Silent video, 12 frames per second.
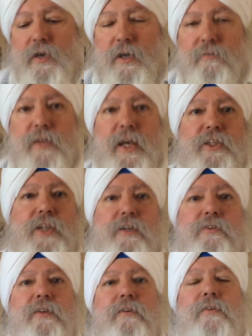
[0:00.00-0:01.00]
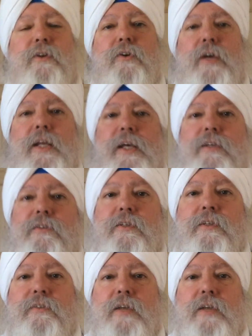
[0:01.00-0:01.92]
lot of digestive ingredients.